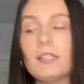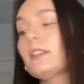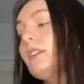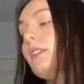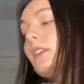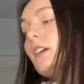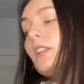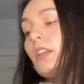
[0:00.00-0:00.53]

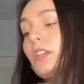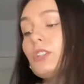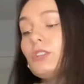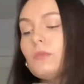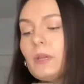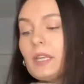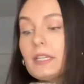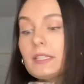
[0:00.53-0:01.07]
in like two
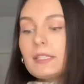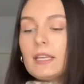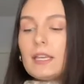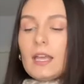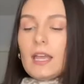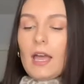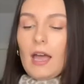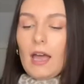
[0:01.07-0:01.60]
weeks,
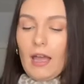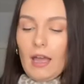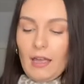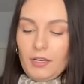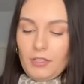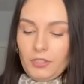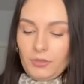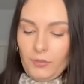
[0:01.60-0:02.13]
I
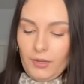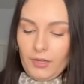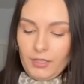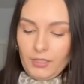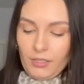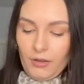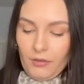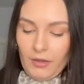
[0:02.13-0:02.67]
just wanted
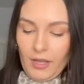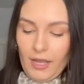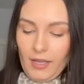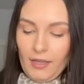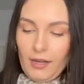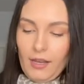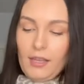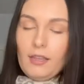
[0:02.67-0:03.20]
to go
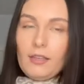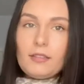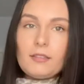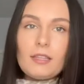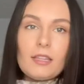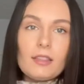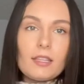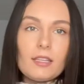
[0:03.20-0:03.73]
ahead and
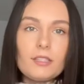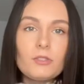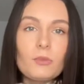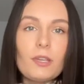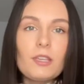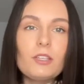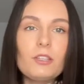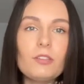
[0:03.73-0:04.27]
get this so I
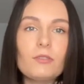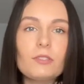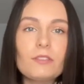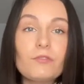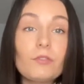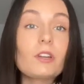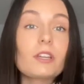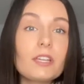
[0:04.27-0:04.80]
could use it
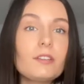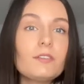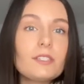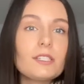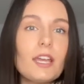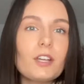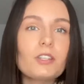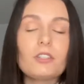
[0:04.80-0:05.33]
for gifts,
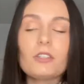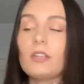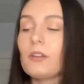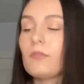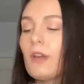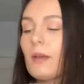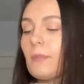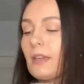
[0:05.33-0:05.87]
to actually like
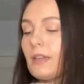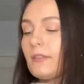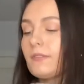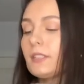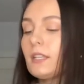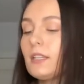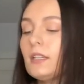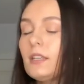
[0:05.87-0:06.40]
wrap my gifts
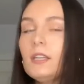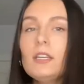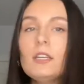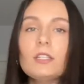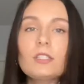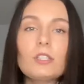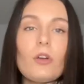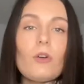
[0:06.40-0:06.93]
in.
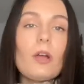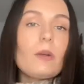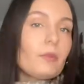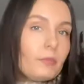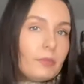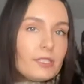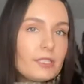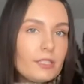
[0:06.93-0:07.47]
So I will
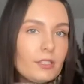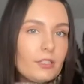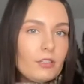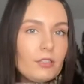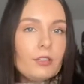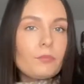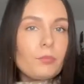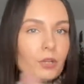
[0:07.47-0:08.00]
be
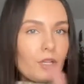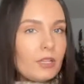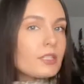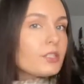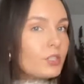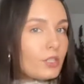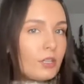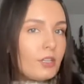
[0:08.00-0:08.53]
still putting this
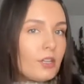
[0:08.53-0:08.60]
to good